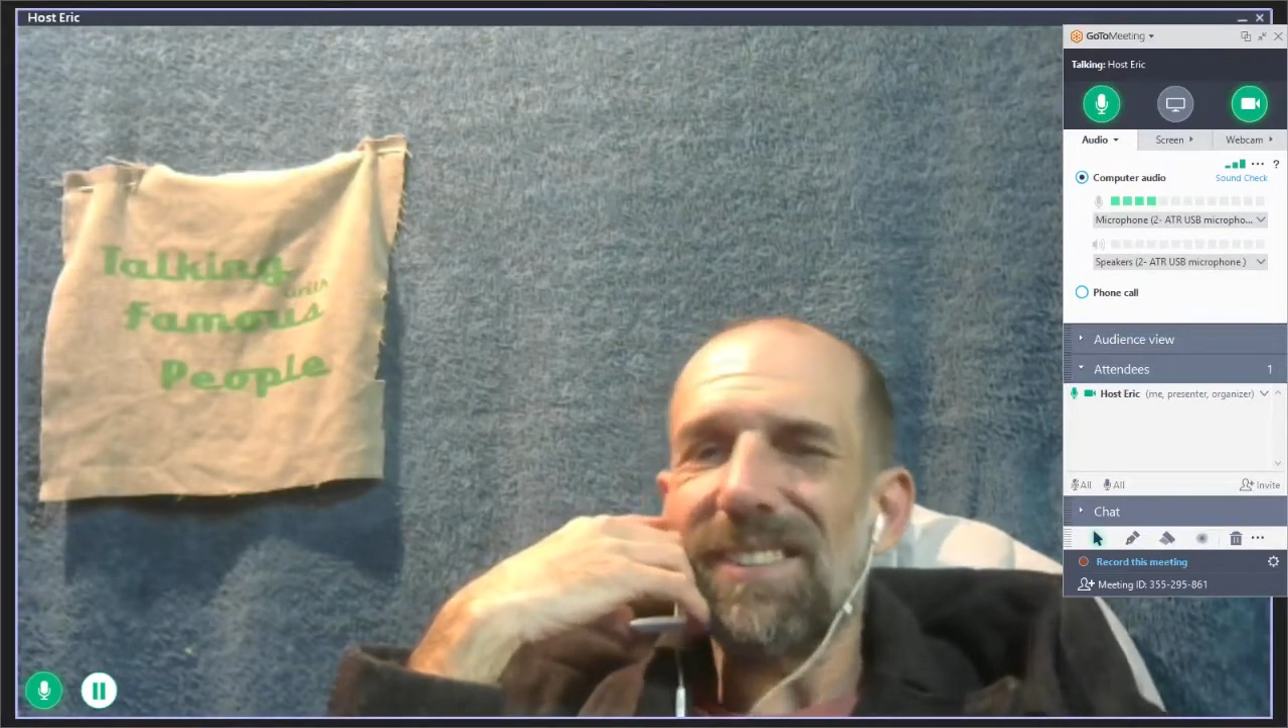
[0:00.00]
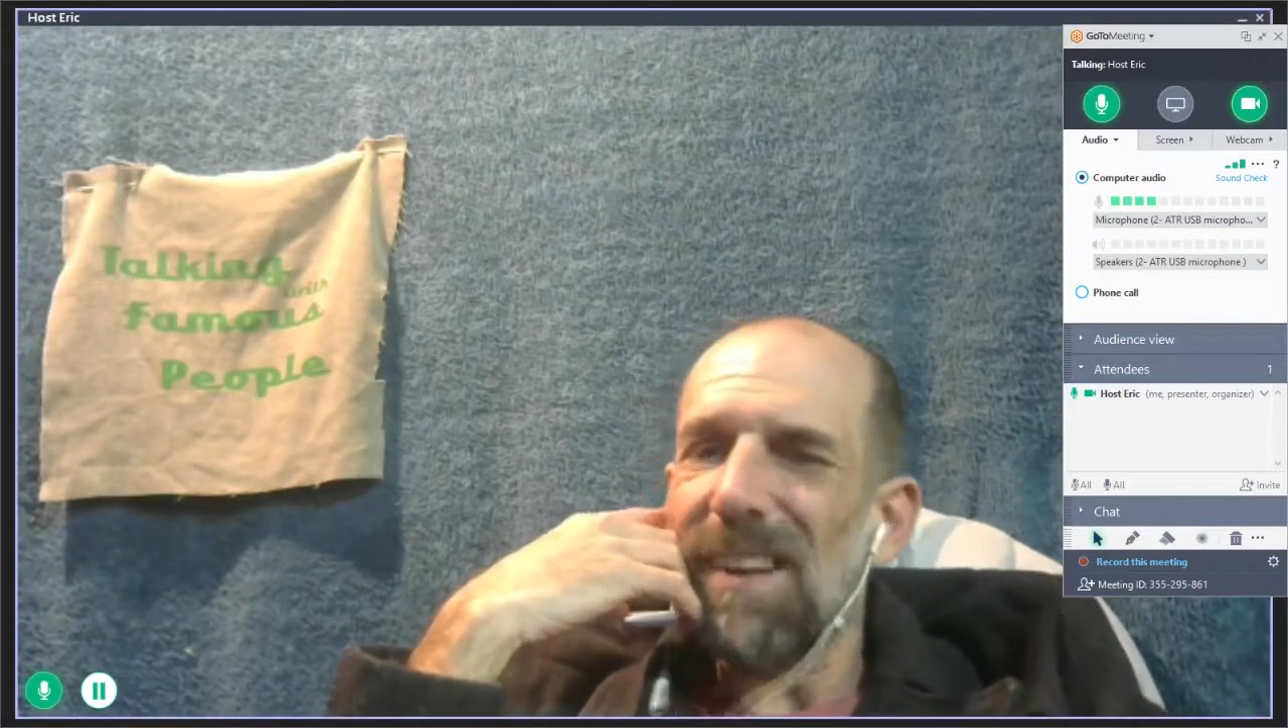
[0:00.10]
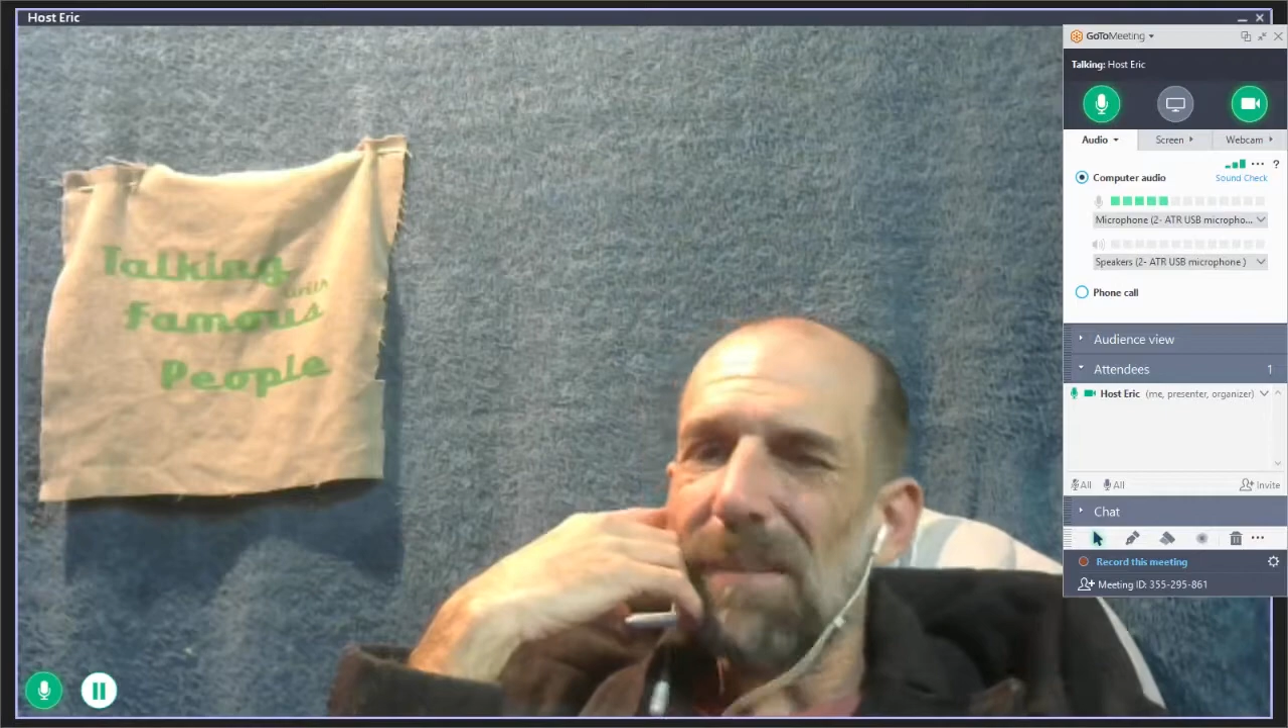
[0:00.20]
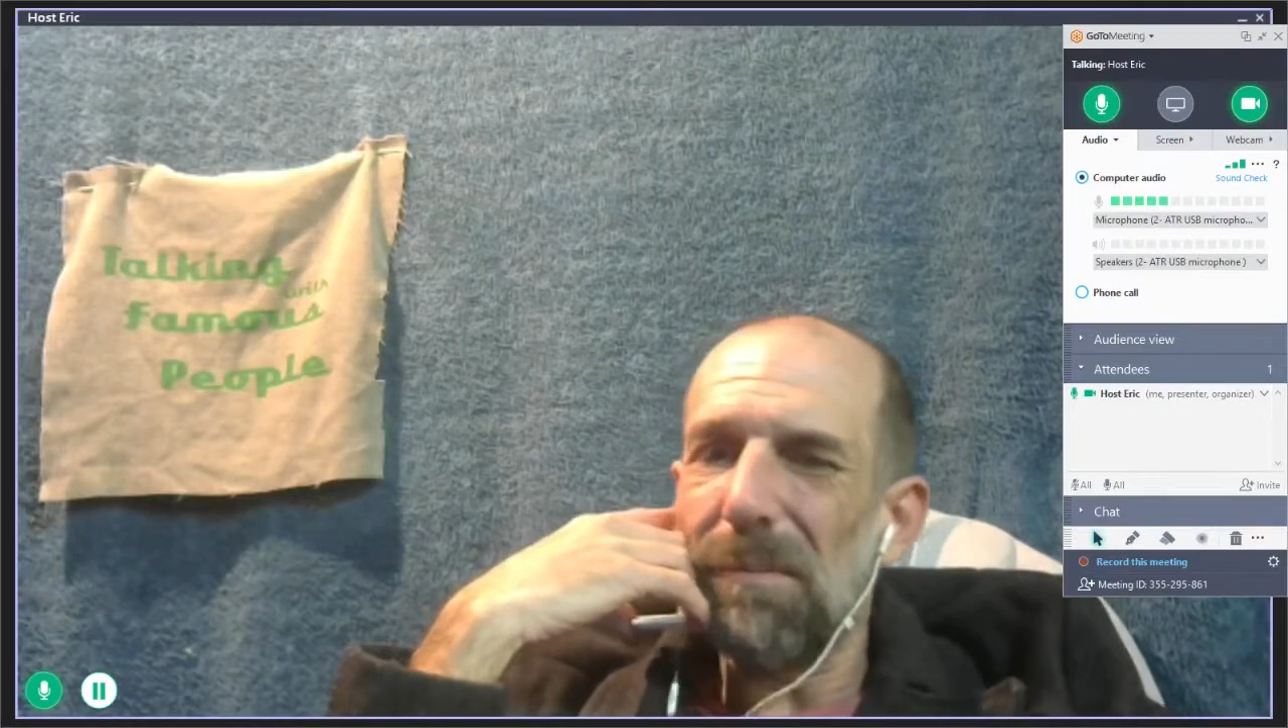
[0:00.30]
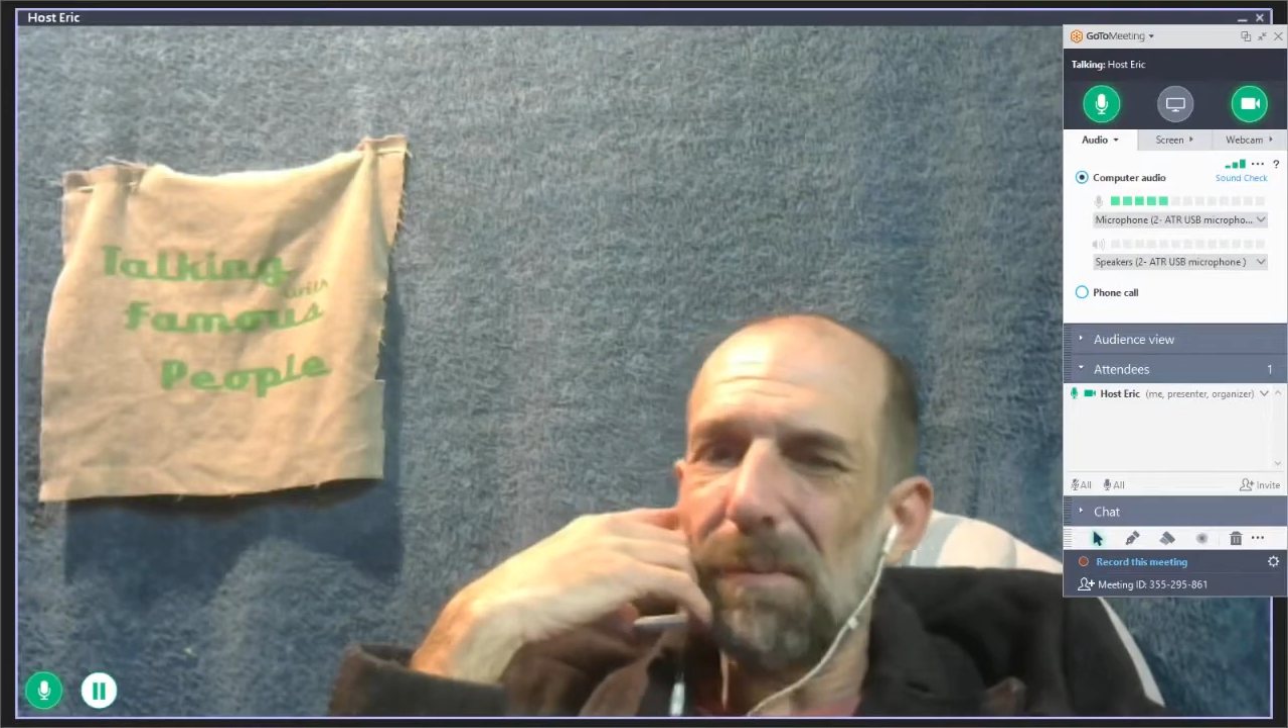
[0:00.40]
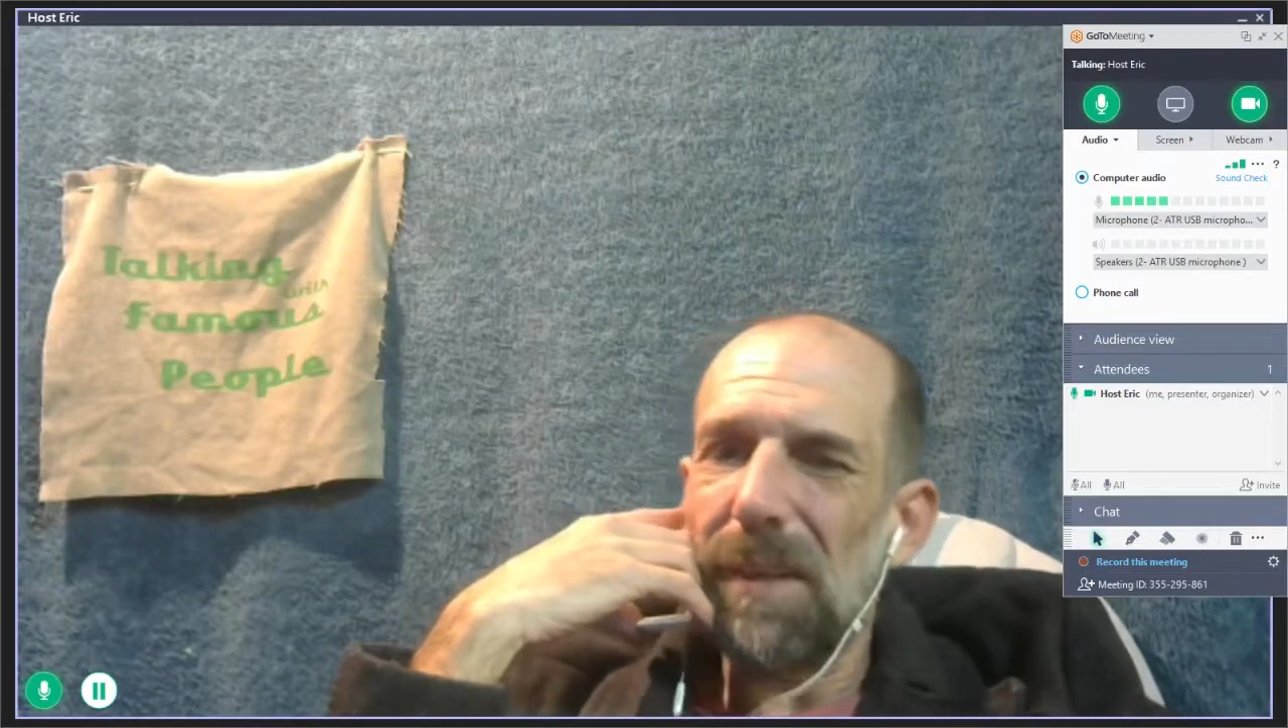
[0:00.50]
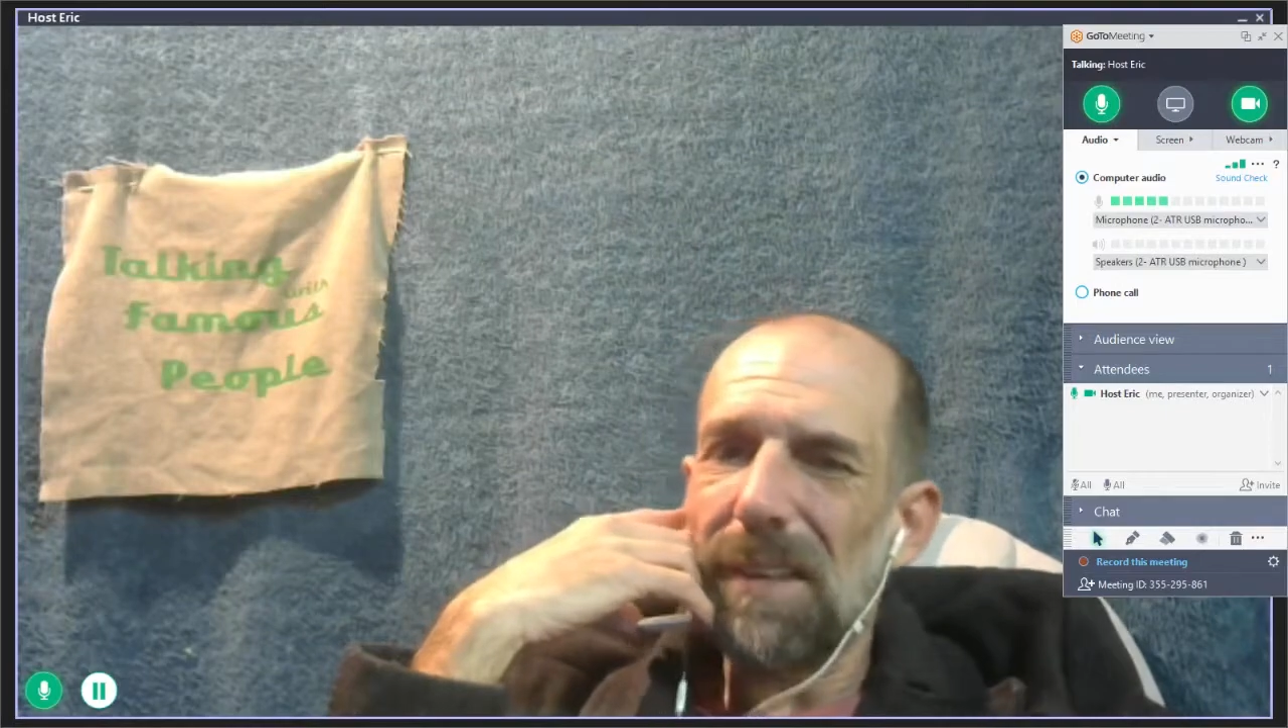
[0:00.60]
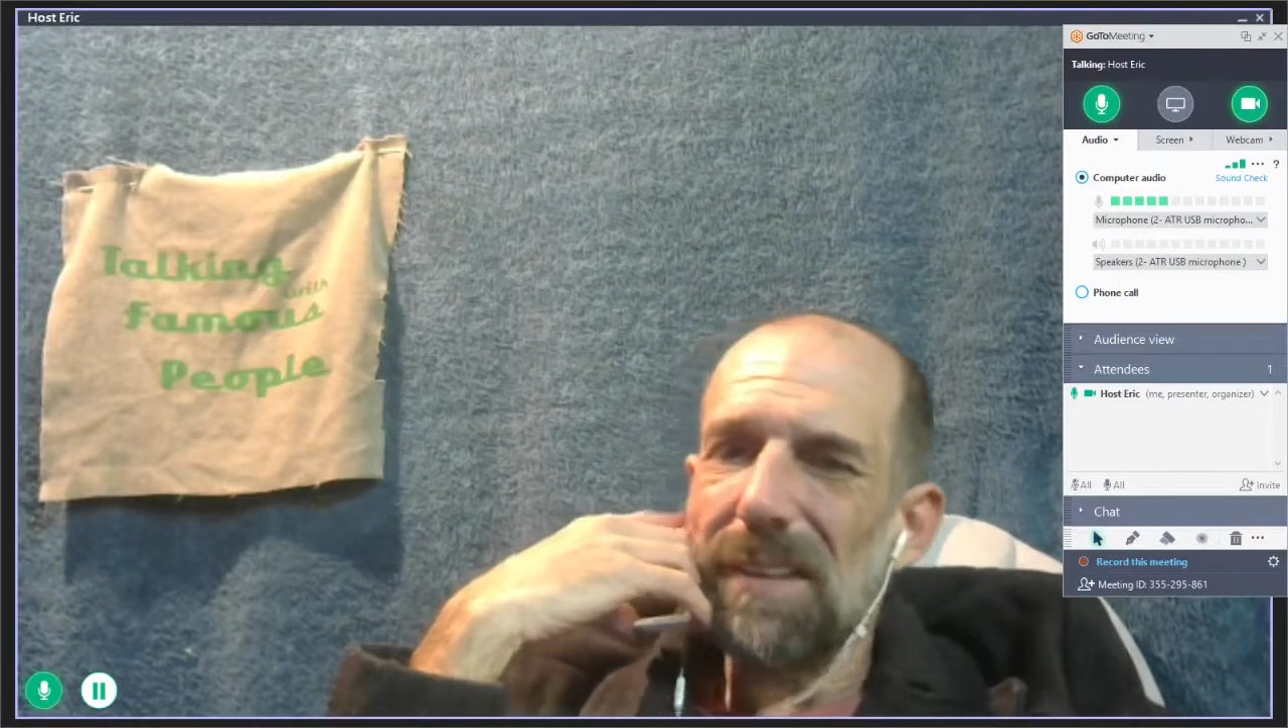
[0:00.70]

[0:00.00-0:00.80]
something, but